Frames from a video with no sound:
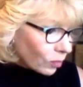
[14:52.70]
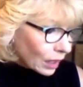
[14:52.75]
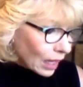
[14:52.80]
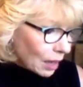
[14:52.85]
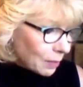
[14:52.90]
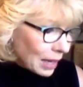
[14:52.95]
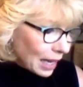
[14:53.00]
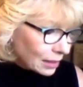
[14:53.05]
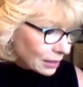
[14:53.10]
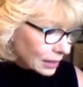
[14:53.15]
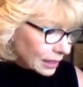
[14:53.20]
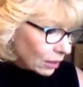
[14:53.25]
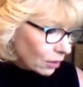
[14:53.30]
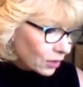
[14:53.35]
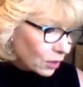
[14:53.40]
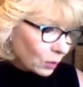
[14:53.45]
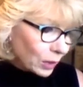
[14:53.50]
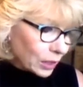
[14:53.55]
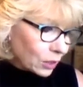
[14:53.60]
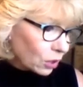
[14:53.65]
a mascara
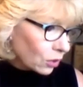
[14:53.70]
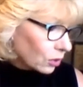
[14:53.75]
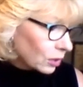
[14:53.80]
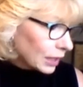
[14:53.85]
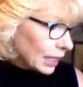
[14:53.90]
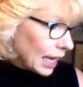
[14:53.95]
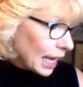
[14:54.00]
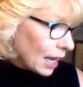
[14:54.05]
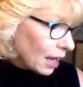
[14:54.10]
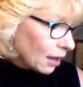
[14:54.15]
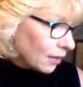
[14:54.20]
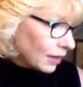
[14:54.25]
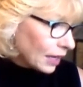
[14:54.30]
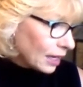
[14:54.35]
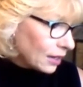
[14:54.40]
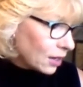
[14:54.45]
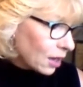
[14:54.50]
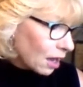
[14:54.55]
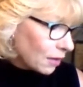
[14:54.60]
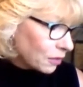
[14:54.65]
that we currently have
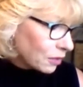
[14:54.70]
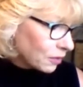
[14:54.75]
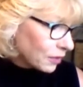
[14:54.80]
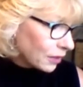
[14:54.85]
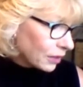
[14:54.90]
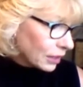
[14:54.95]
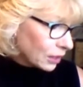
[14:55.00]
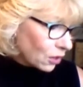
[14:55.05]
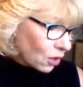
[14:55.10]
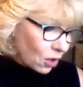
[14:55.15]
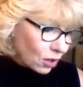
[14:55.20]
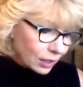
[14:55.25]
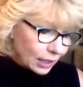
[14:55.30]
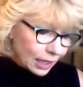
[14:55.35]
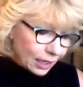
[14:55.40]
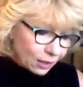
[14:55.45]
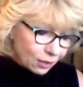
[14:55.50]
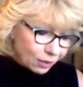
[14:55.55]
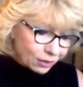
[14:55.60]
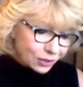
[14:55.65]
and not for very long,
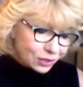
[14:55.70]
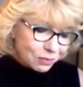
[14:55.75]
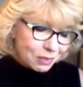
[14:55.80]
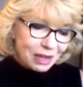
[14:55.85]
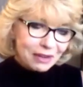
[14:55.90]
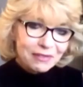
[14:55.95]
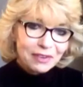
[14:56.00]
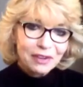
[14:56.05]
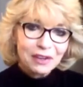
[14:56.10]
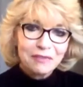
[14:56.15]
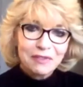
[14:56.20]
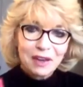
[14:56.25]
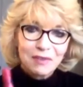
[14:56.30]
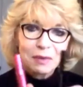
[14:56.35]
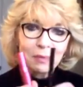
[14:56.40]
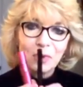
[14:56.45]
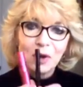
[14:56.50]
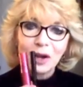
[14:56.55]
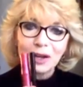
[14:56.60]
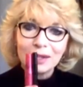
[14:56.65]
and also my very
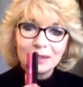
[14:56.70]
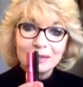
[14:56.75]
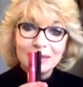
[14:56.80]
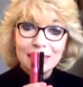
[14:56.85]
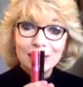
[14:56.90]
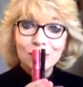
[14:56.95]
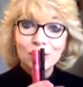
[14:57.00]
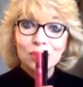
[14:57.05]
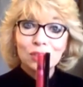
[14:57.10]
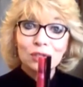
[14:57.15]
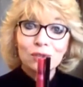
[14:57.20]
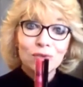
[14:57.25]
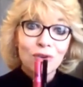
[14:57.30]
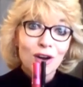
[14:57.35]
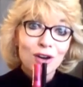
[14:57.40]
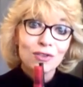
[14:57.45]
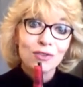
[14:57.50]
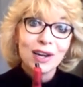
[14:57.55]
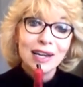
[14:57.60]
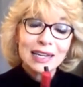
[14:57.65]
favorite product. These two
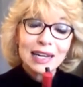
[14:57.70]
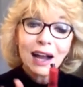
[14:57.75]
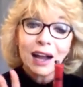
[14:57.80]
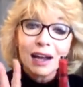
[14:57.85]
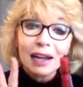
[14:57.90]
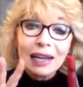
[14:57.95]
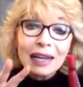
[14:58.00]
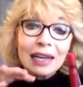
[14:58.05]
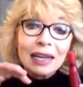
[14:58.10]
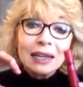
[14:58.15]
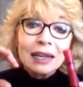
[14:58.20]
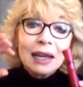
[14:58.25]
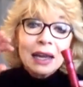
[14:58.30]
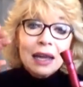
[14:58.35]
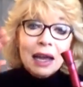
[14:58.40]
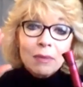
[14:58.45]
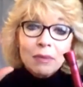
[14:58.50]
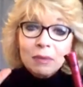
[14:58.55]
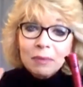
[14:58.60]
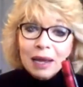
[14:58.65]
are great. I
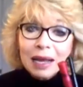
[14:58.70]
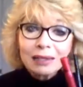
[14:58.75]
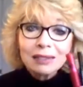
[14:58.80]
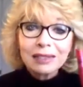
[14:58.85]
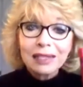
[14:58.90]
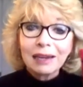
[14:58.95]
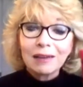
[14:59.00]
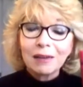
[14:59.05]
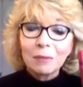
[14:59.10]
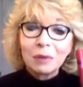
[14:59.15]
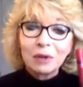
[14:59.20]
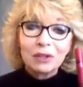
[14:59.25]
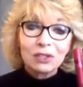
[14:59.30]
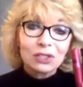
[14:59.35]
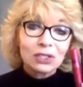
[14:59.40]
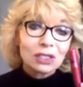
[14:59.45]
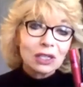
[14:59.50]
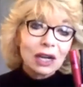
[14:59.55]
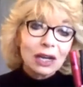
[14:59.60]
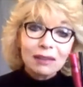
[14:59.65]
am a mascara
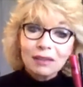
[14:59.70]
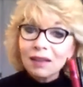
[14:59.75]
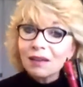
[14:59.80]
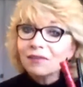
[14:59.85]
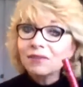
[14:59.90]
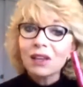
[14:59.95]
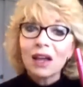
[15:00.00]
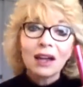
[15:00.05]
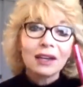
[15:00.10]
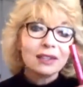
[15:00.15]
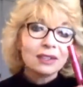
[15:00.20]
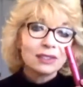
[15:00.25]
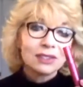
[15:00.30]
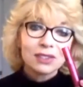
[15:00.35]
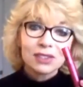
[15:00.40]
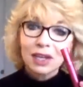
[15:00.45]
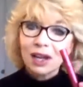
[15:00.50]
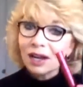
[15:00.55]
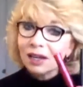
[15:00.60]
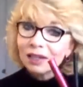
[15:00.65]
person. I love
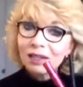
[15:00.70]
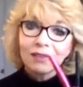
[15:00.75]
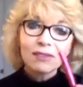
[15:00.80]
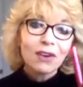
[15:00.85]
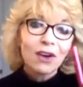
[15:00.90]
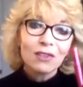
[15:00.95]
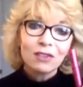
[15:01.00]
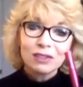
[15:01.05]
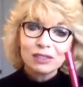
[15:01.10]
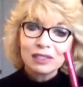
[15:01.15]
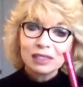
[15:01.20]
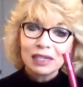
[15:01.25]
liners. I love all those